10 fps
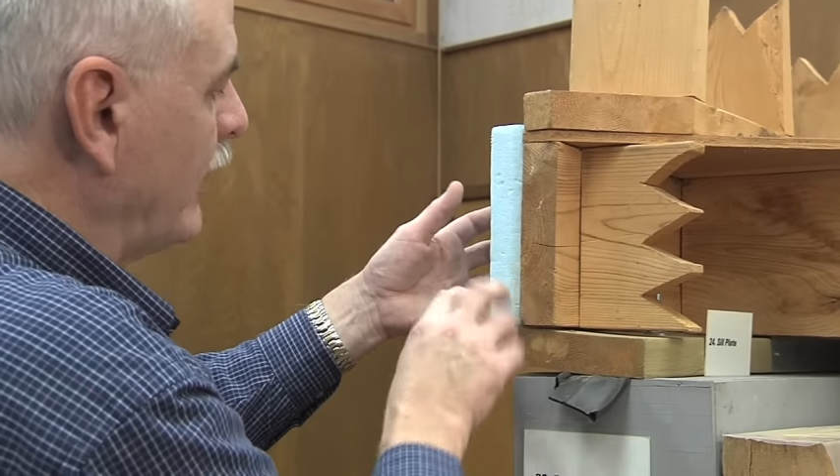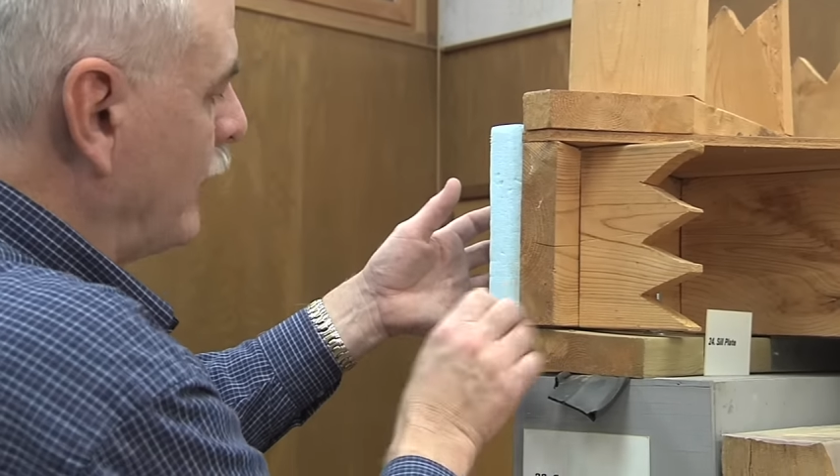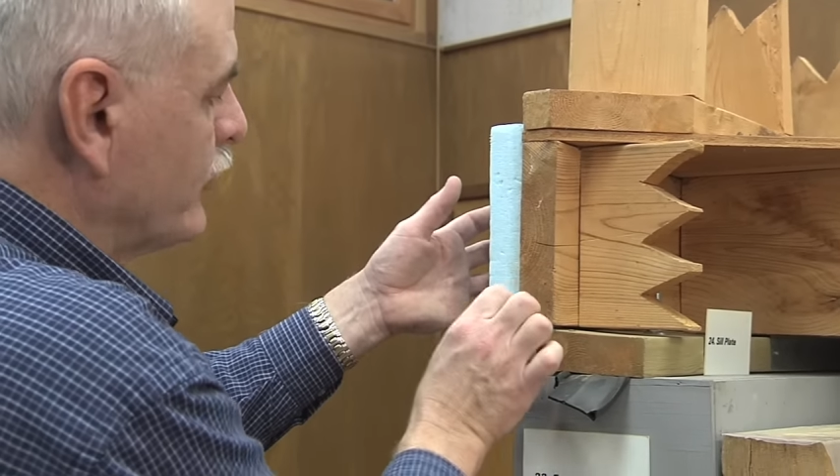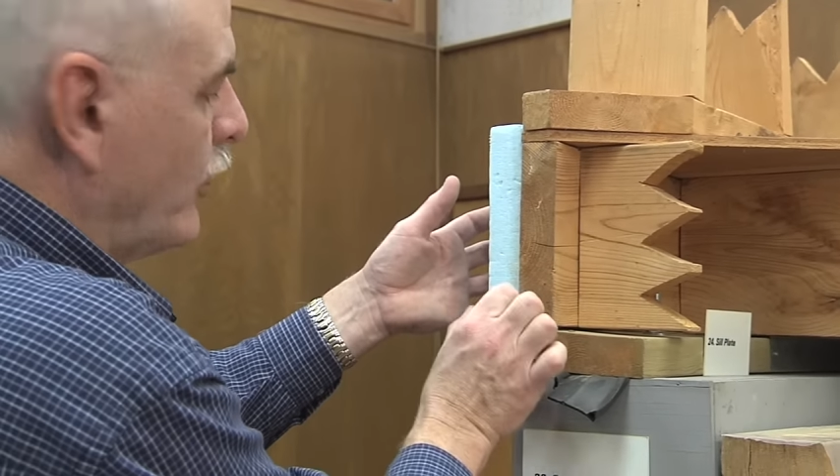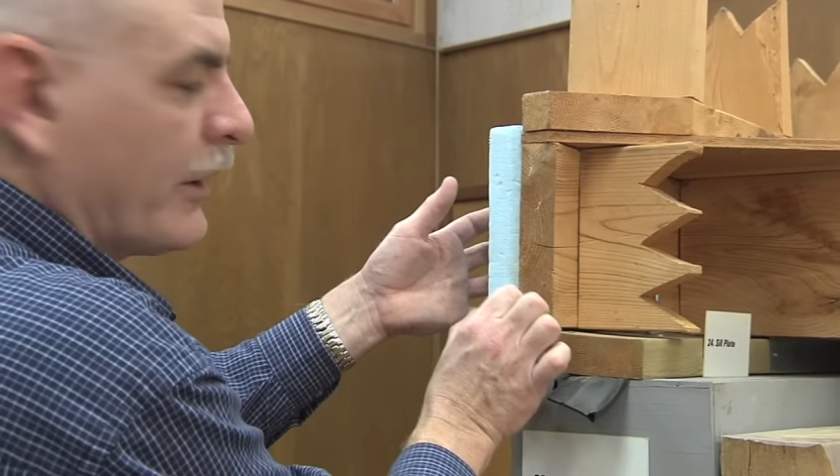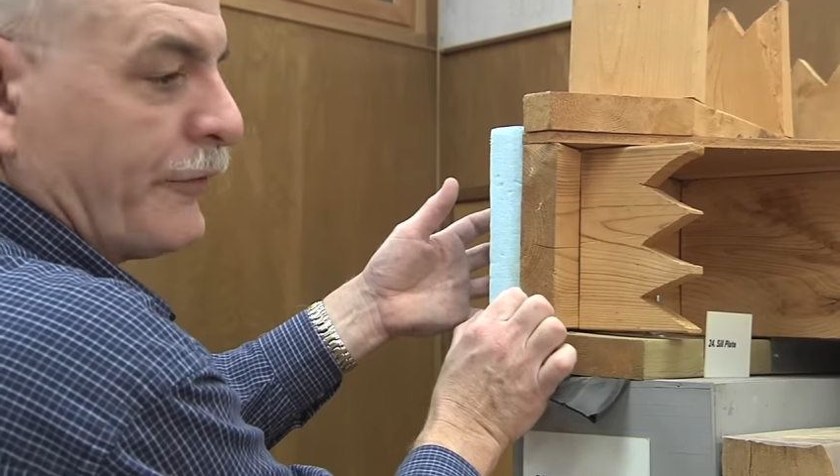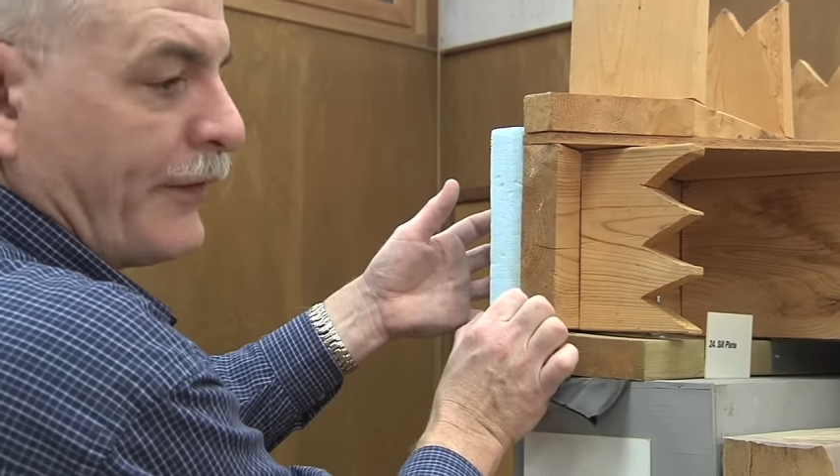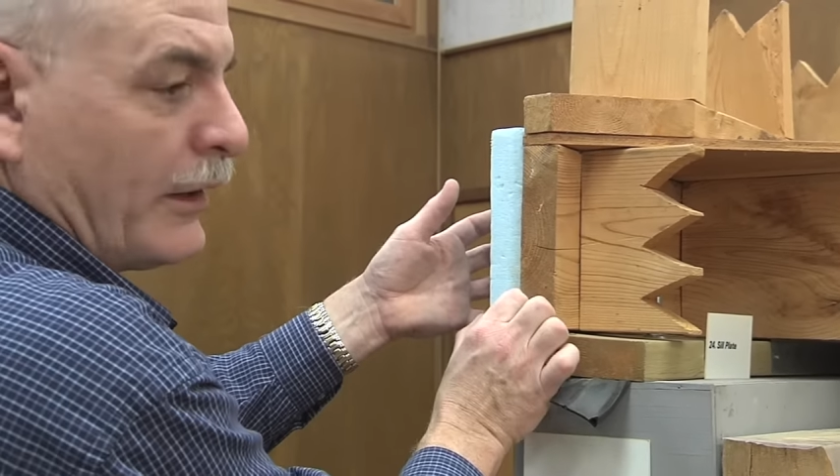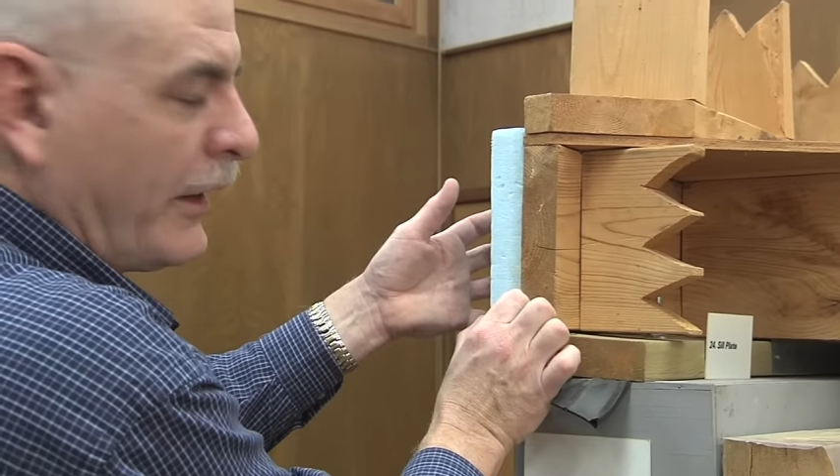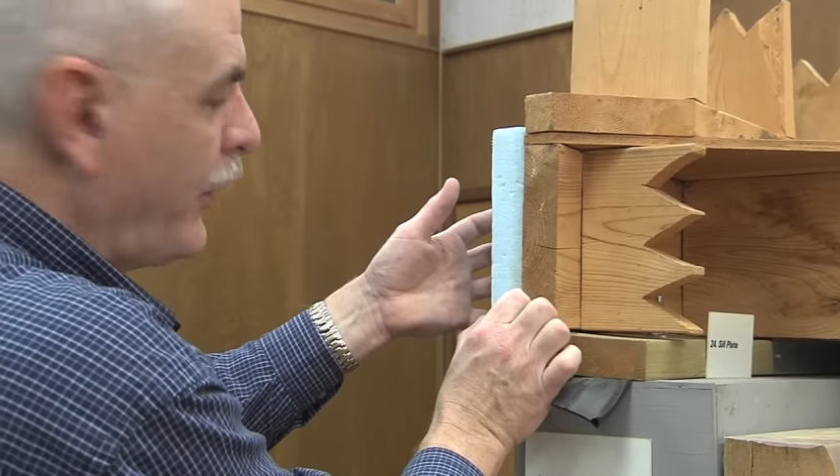I'm showing a
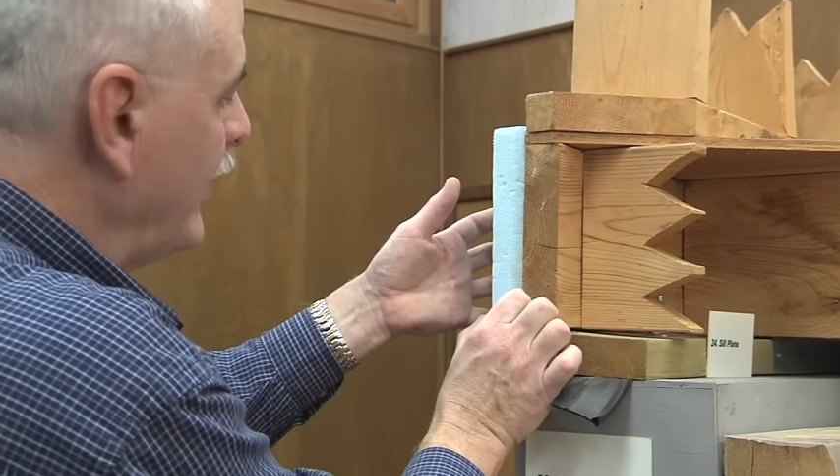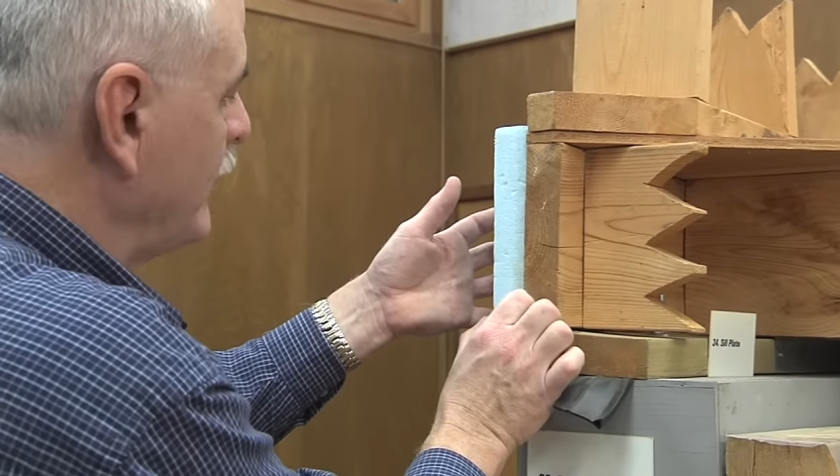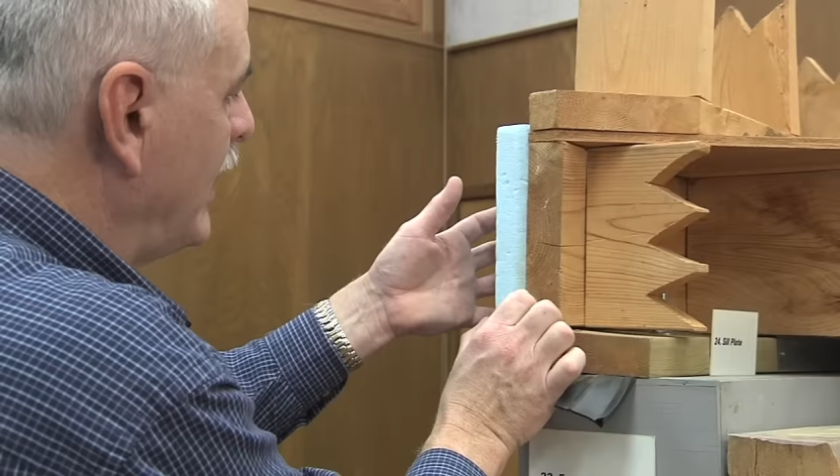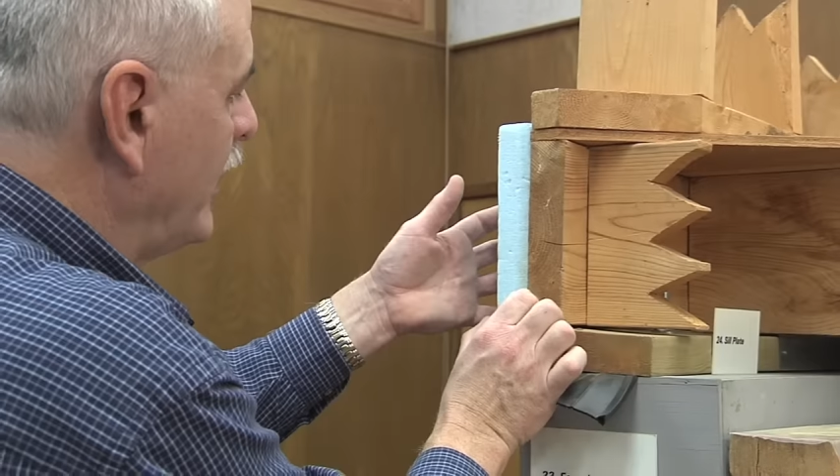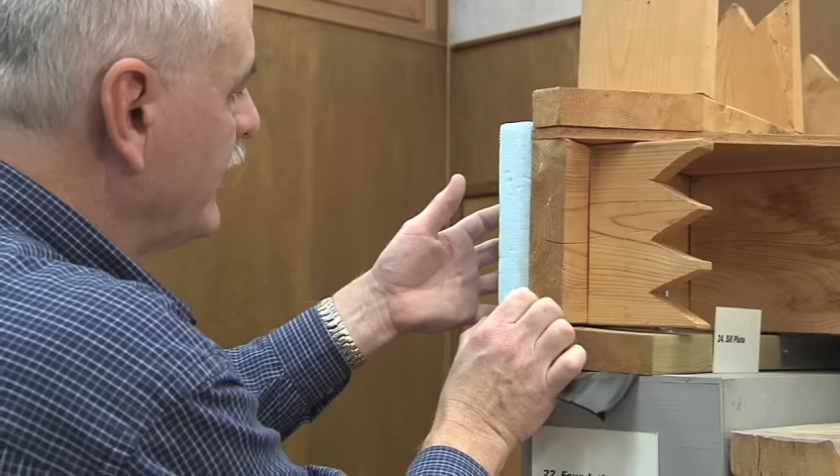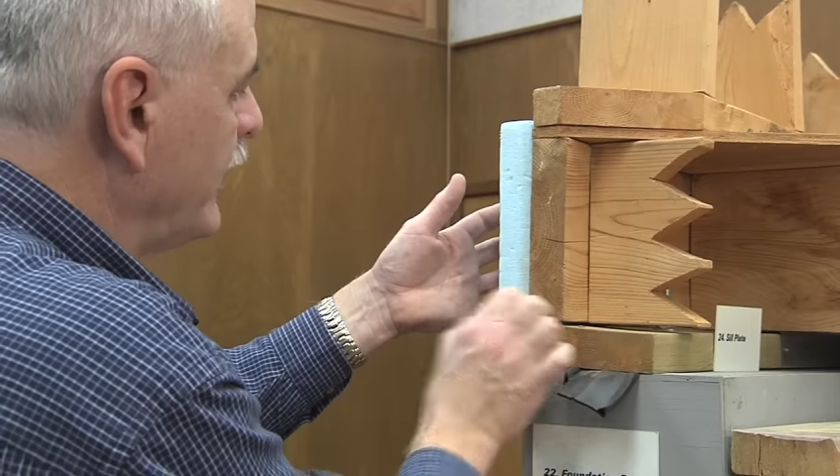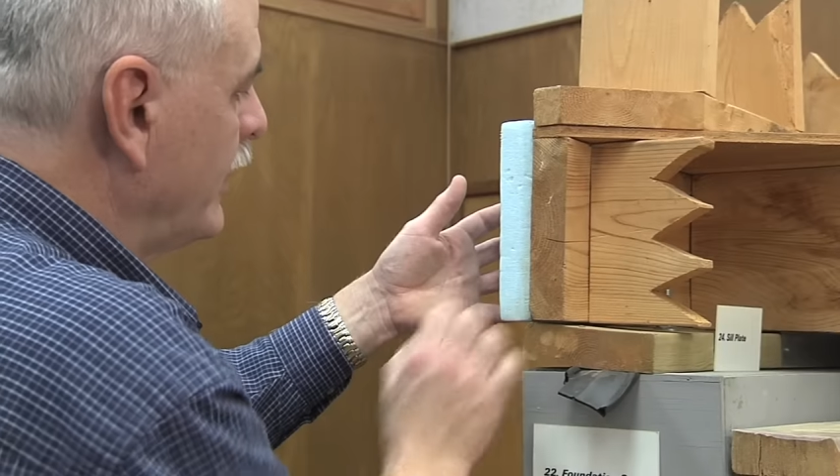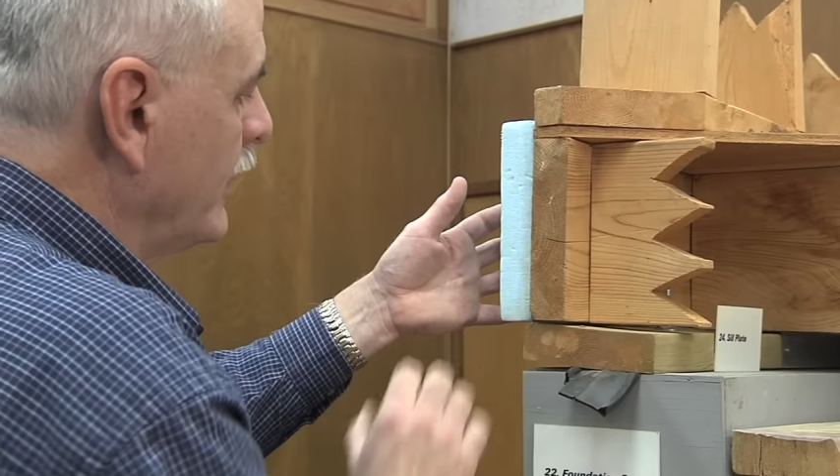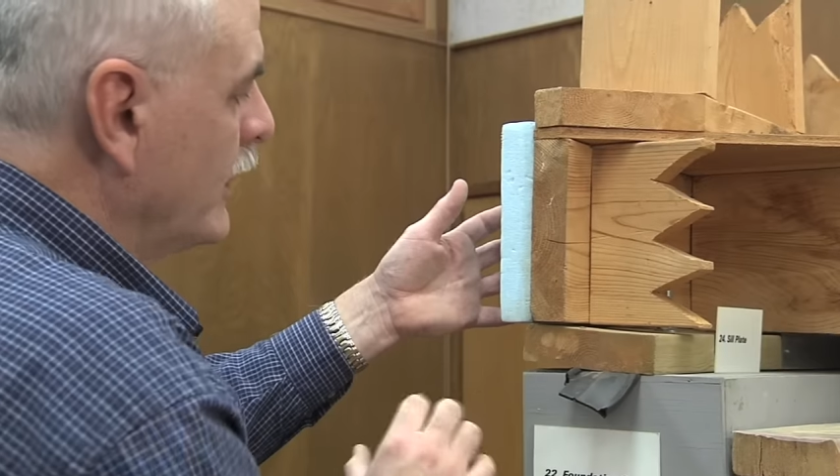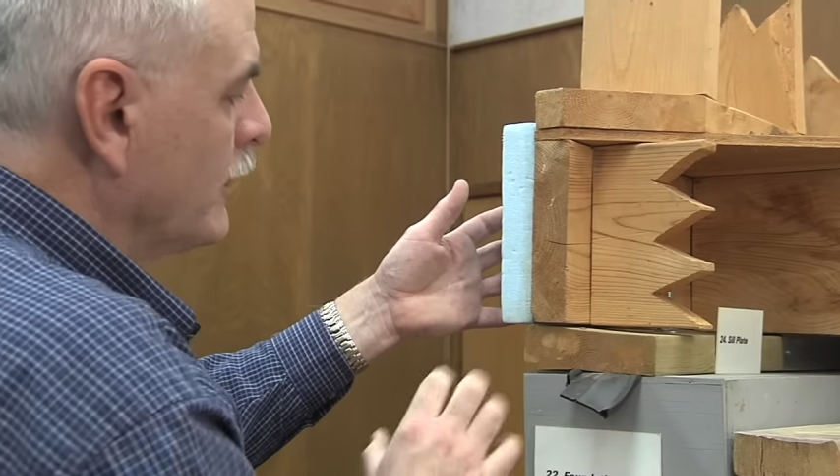fairly thin amount here.